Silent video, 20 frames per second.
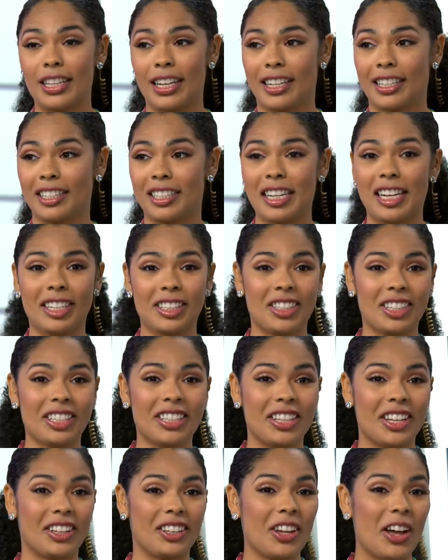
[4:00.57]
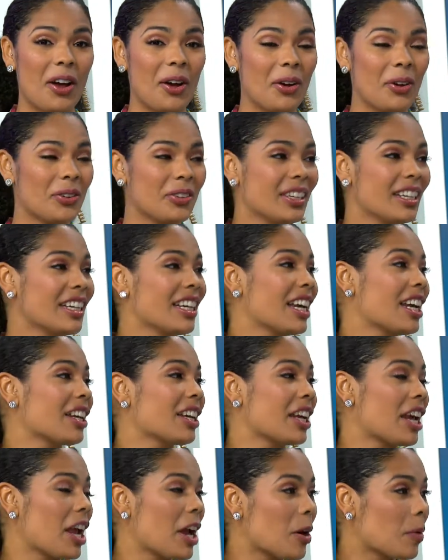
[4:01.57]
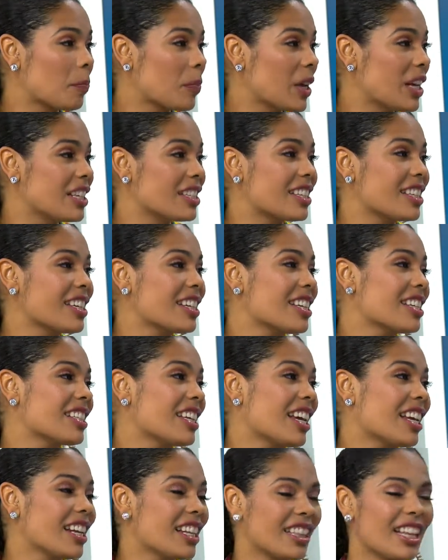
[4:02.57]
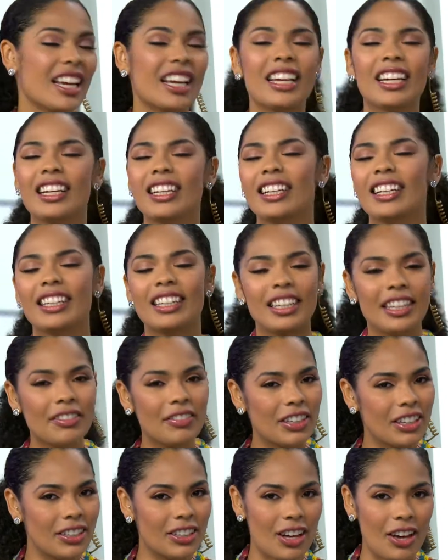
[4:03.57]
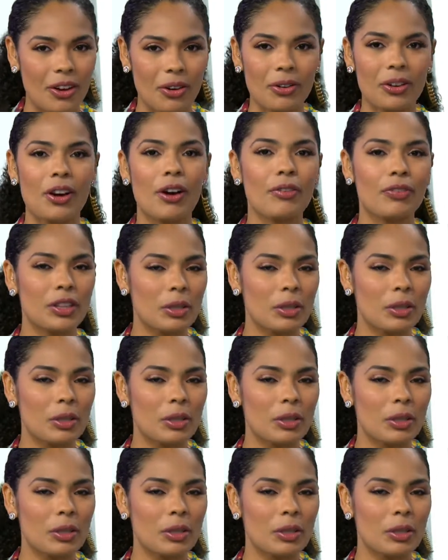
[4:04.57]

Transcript: extensions alone, any hair pieces, anything. Leave it alone. Go for